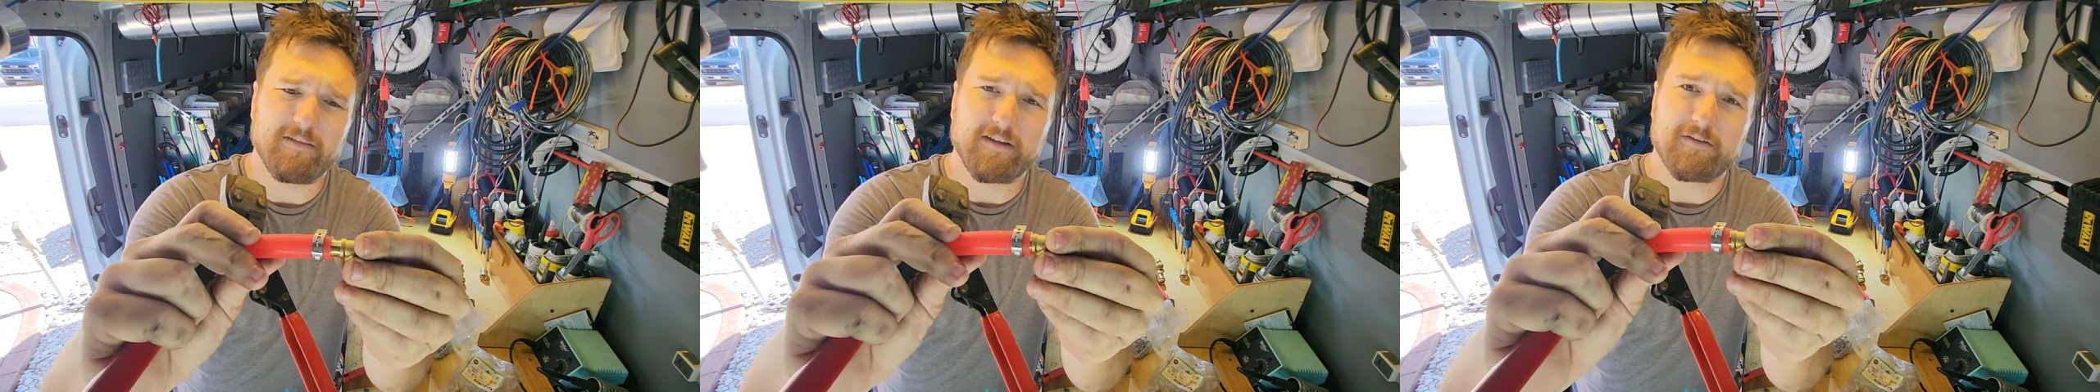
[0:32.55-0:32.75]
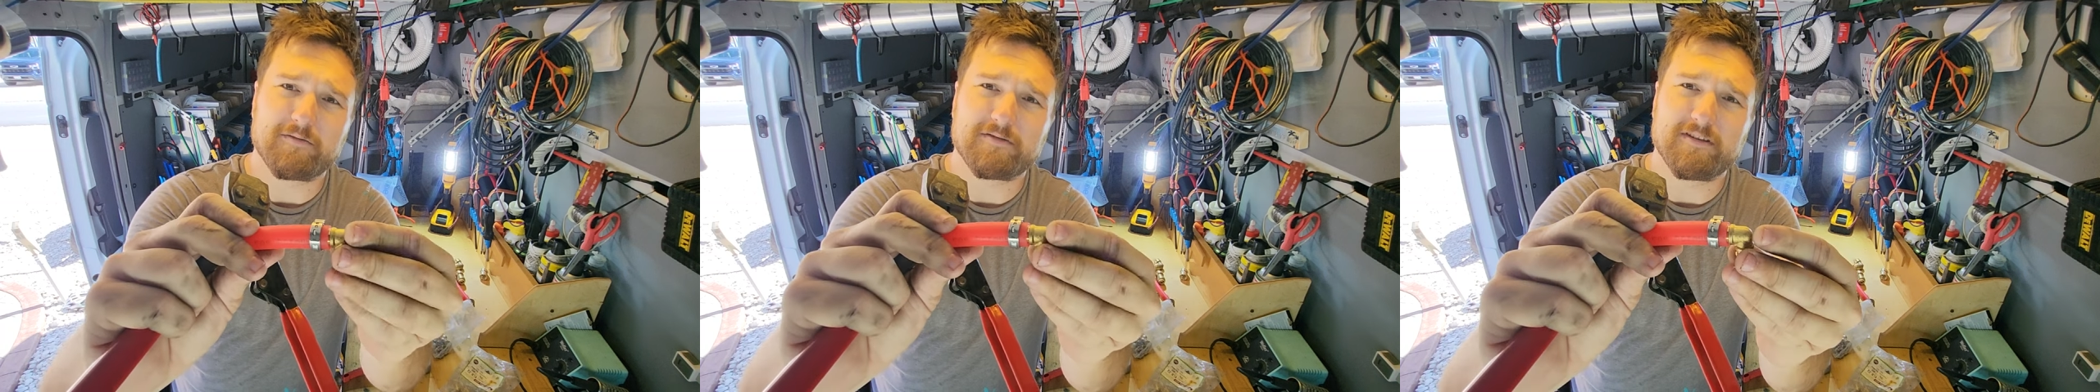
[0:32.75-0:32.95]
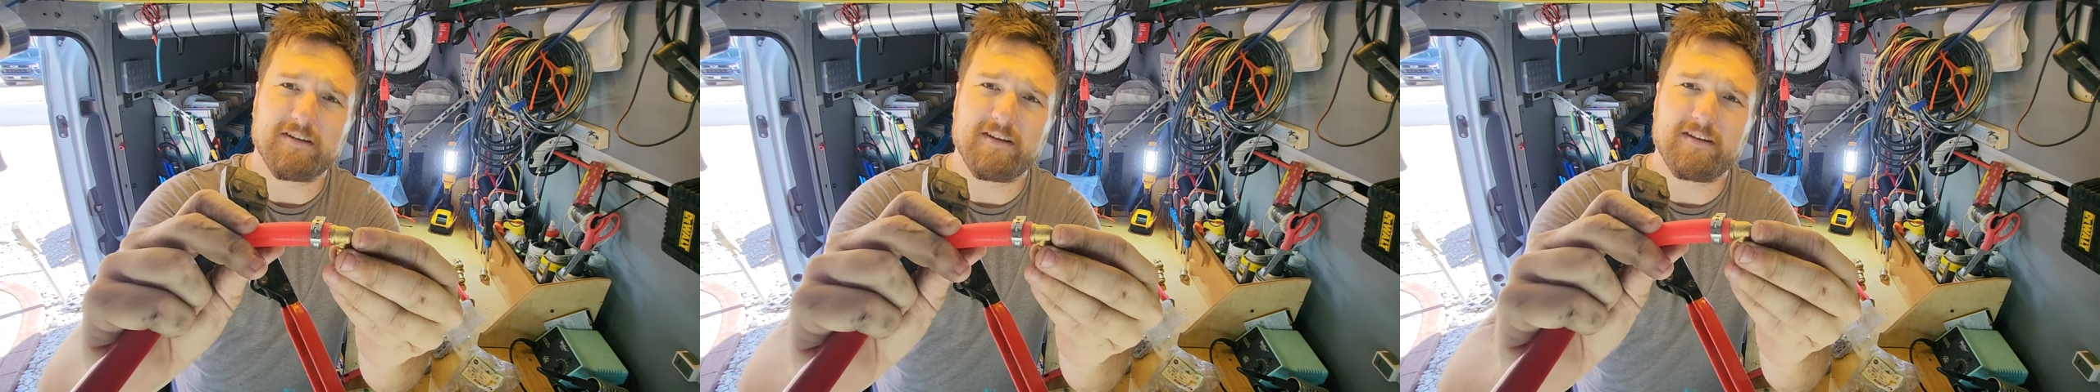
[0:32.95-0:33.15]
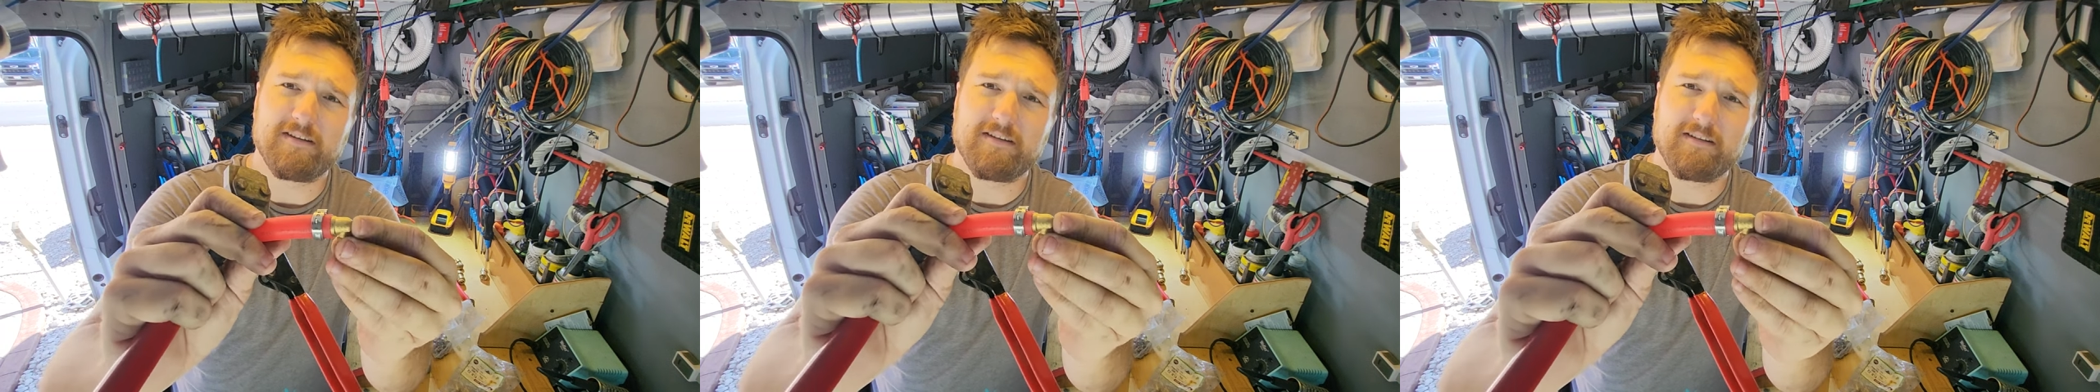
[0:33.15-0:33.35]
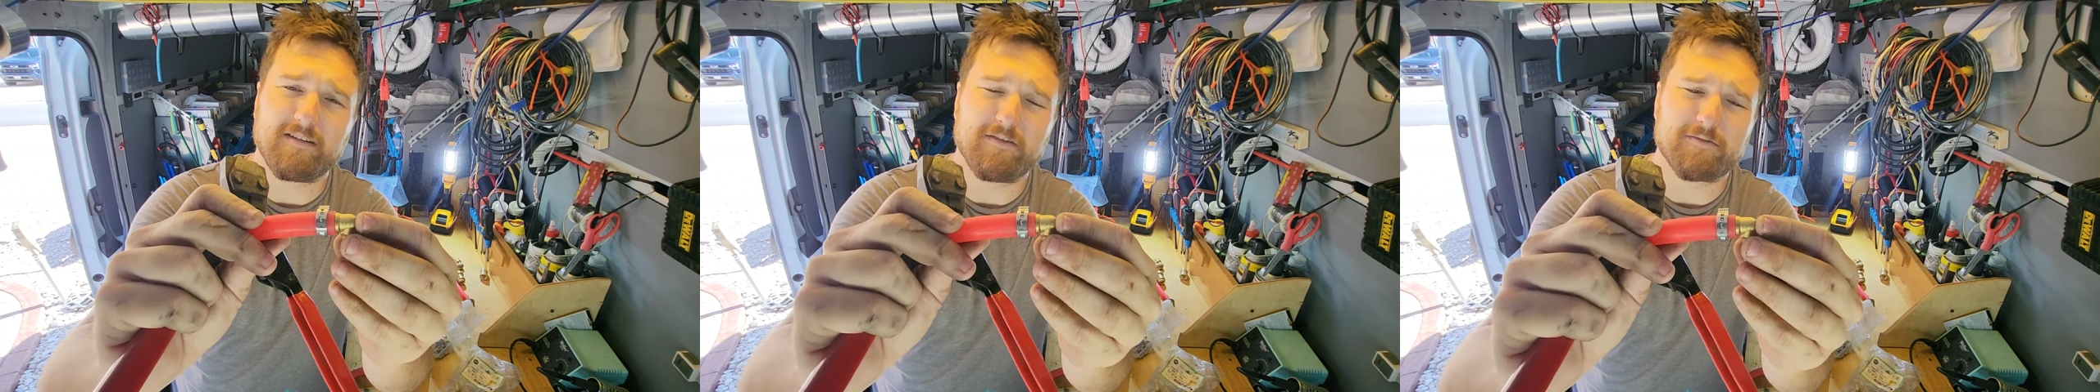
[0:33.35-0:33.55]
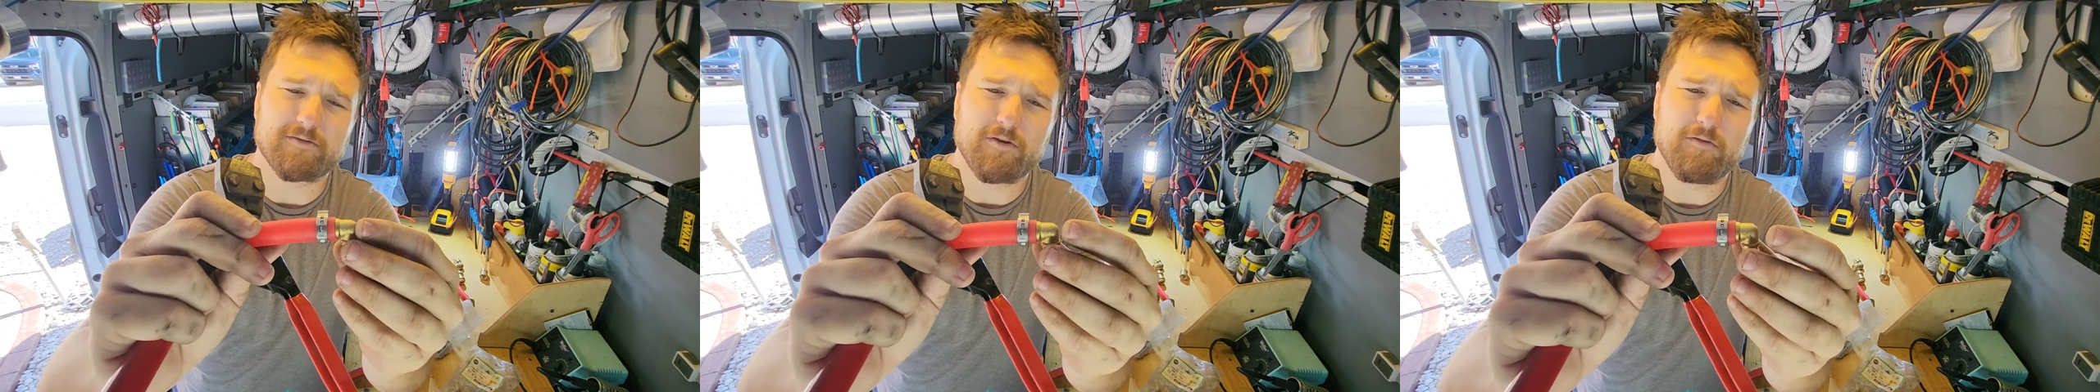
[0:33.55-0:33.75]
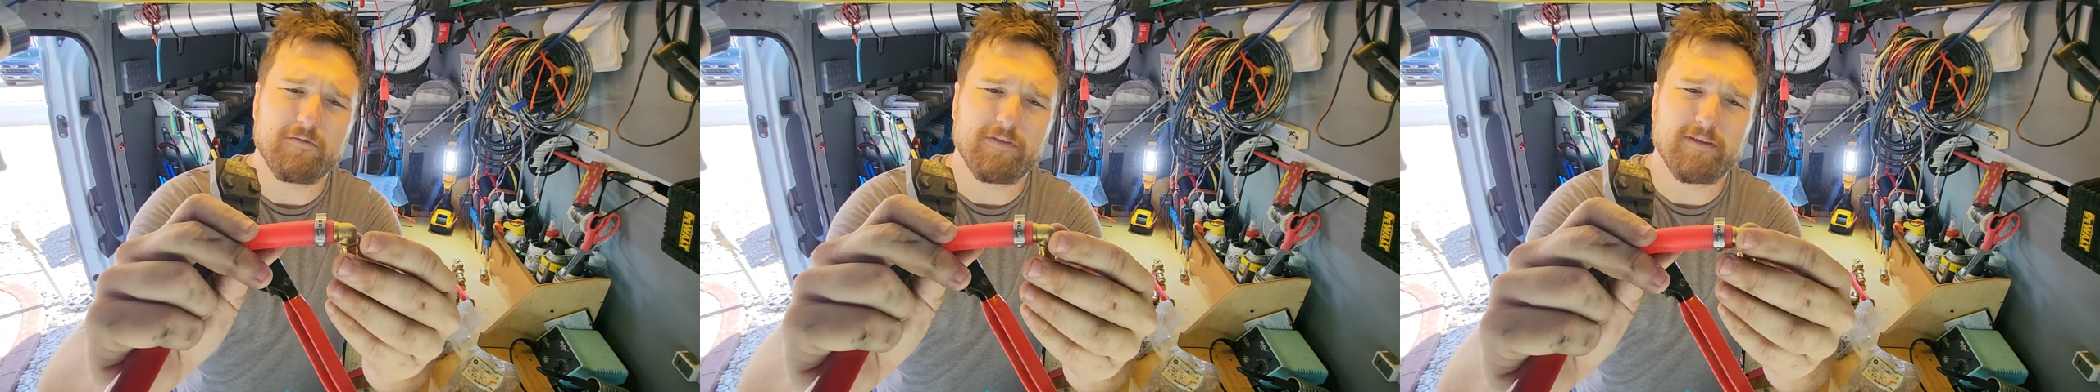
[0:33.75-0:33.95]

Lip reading: that goes over